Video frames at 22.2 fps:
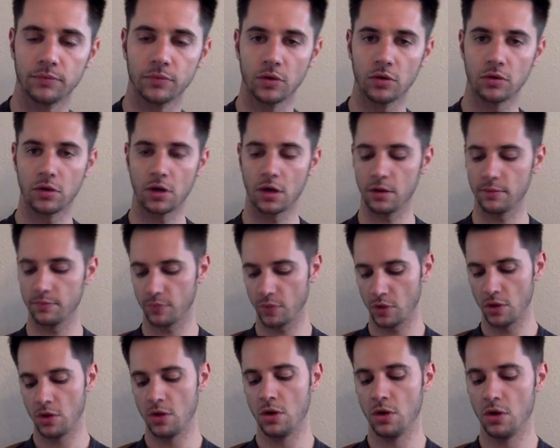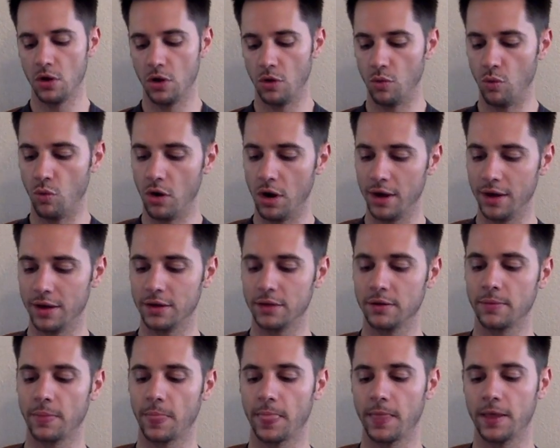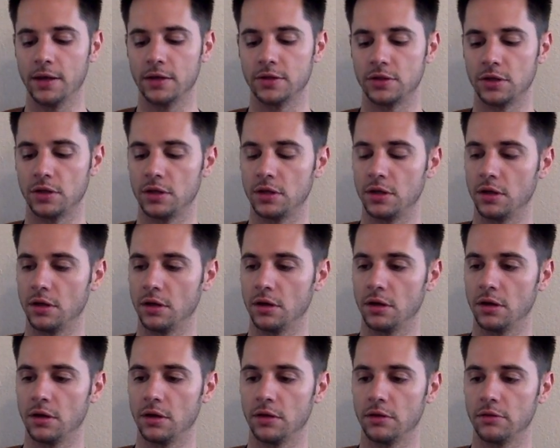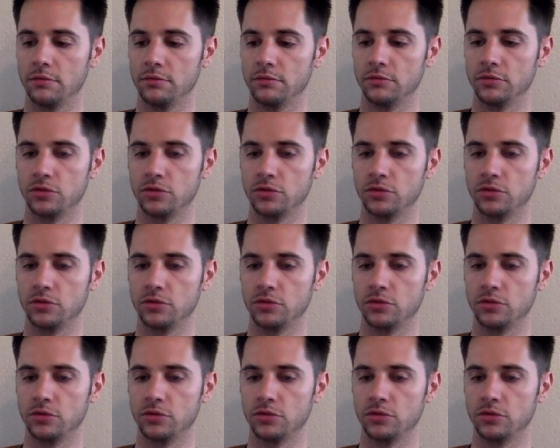Okay, one is a